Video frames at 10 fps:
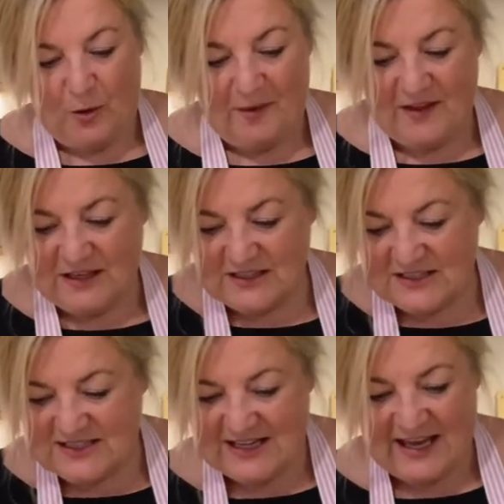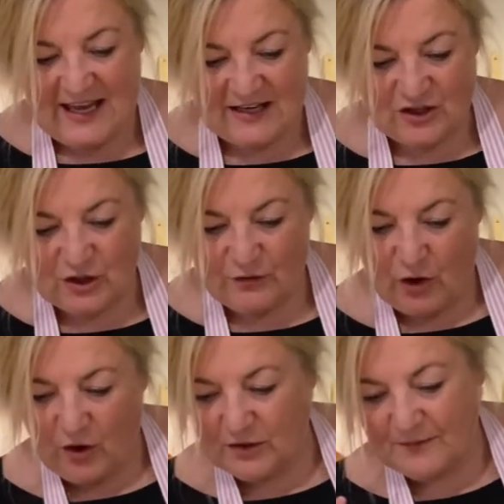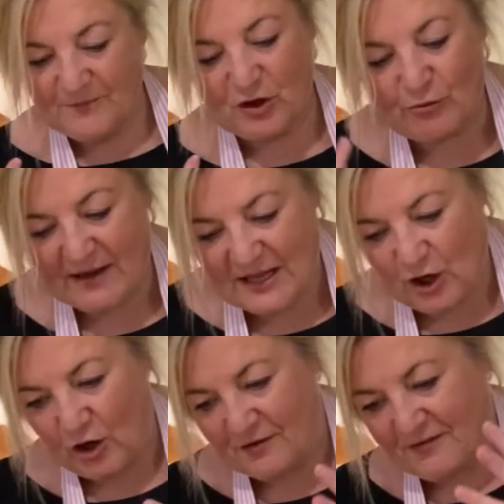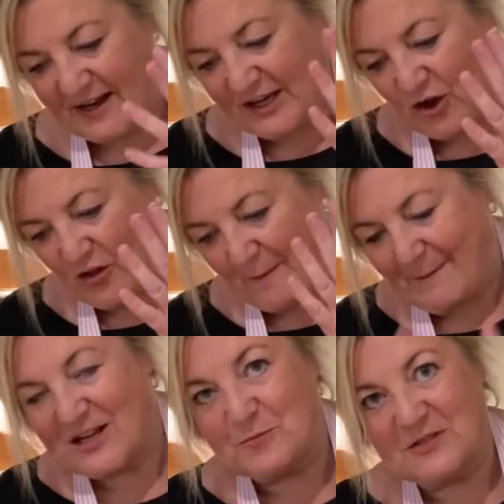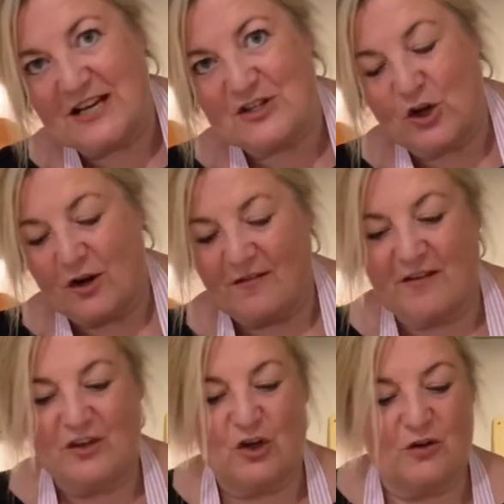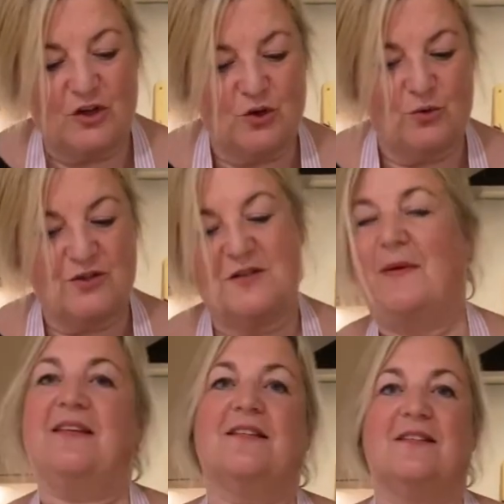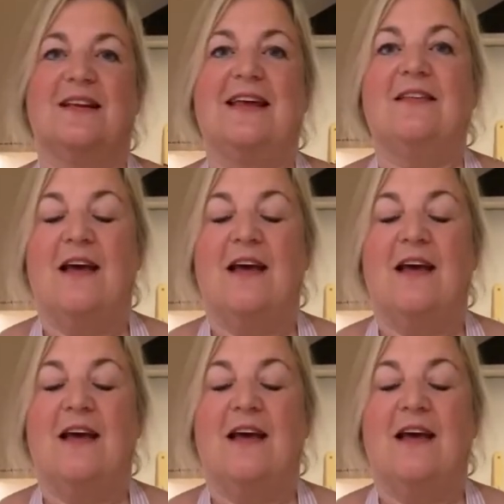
And then you're going to dig in and you've got the green cauliflower, you've got the mashed potato cauliflower, and then you've got the gorgeous mince underneath.